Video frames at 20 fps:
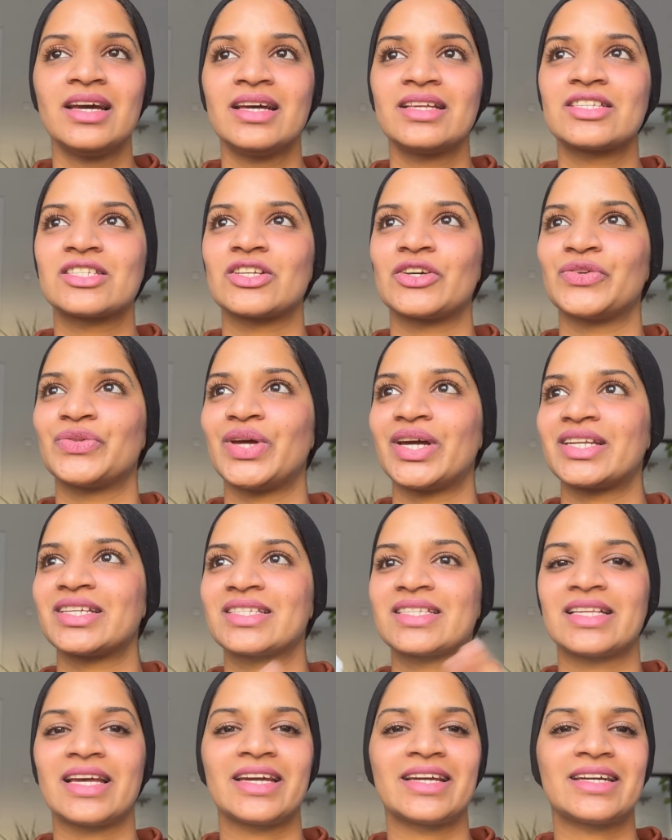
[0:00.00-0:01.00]
So that
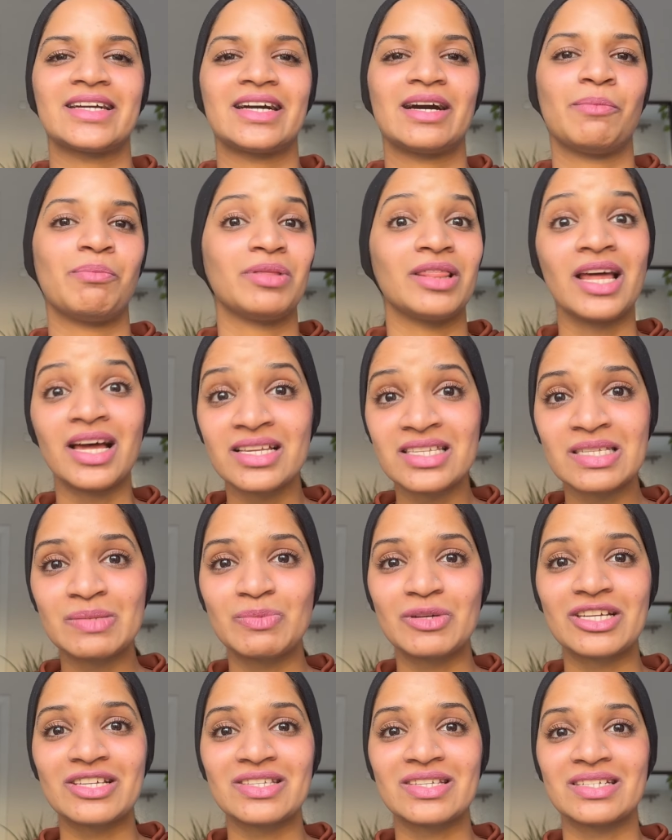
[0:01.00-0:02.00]
is like a plus
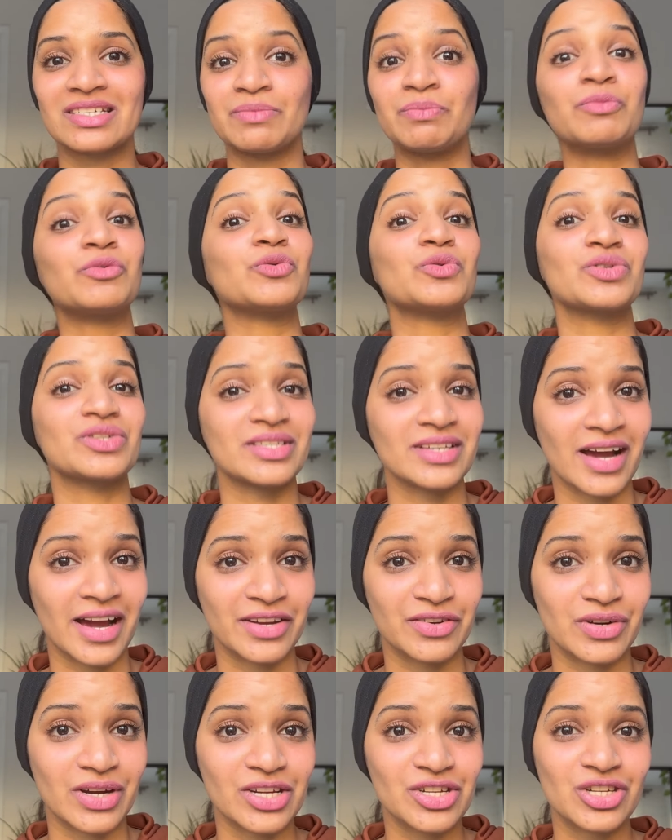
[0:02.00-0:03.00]
because it improves the
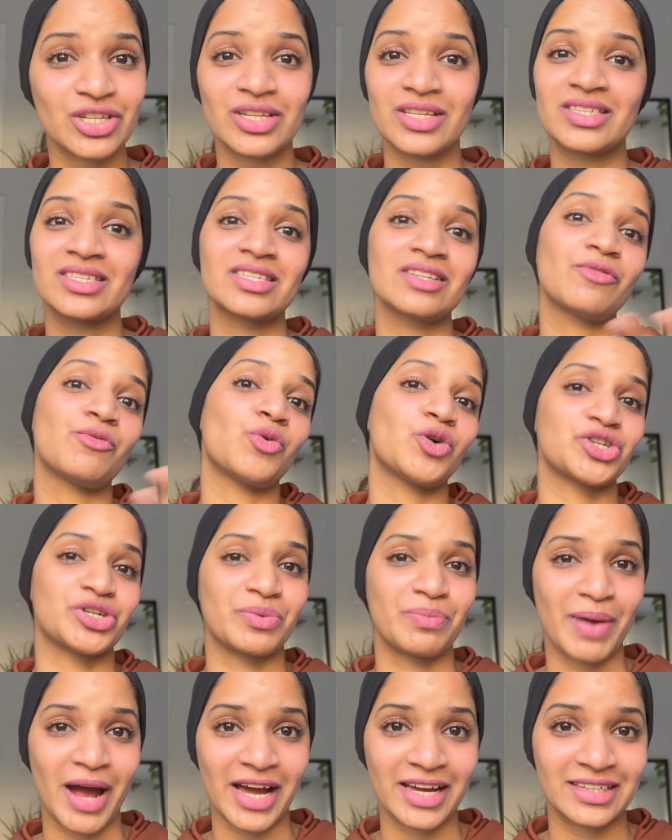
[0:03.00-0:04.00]
hydration. It's a
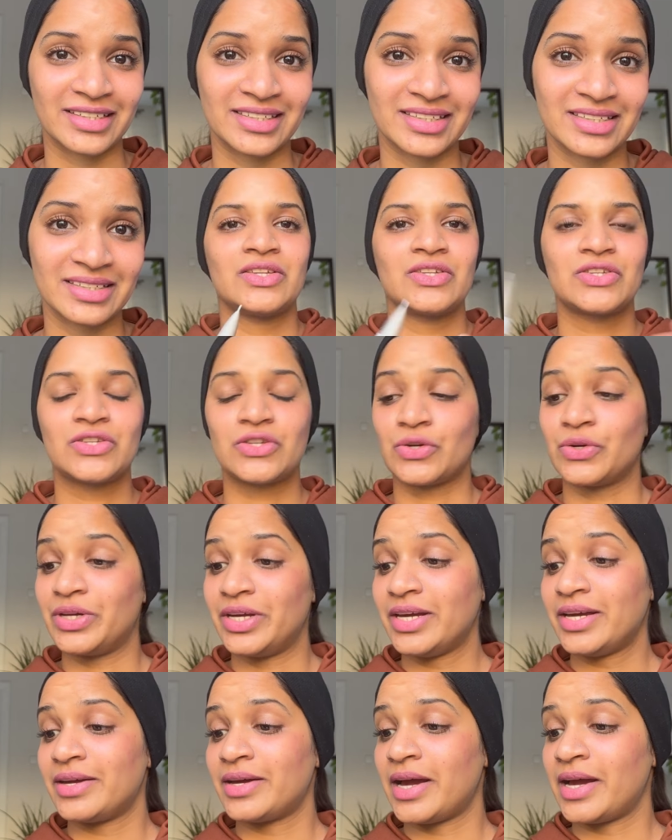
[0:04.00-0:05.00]
water magnet. So
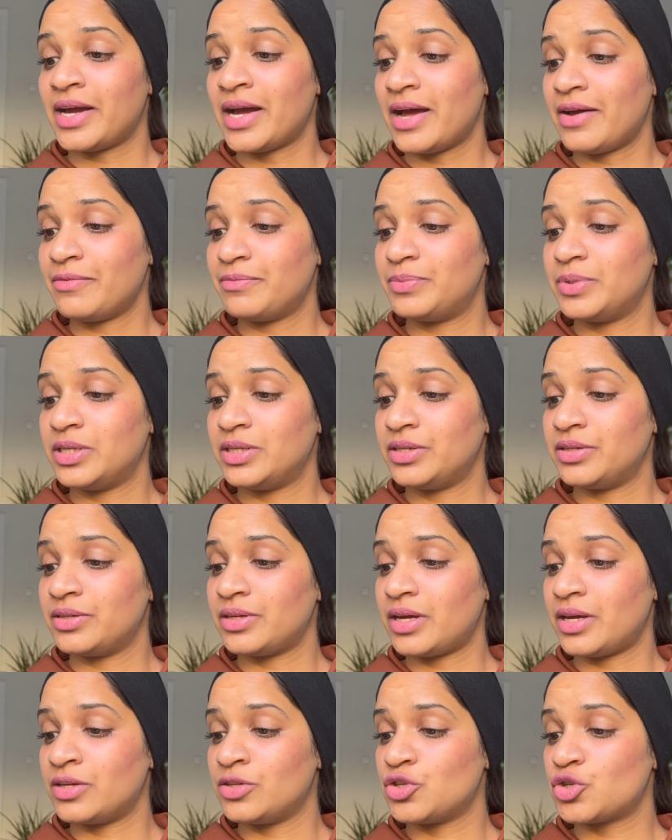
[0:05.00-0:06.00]
yeah, I have been
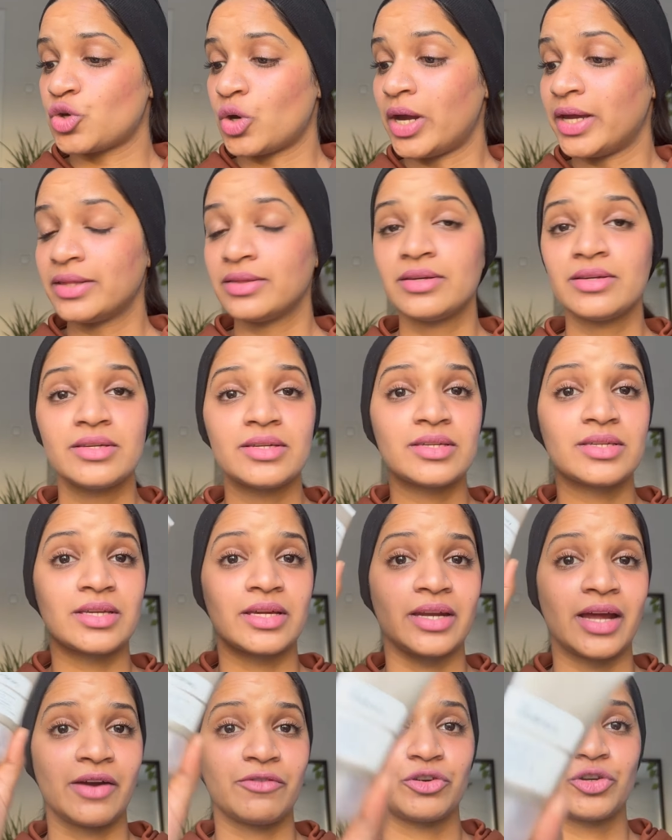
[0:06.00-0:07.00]
enjoying this, and I would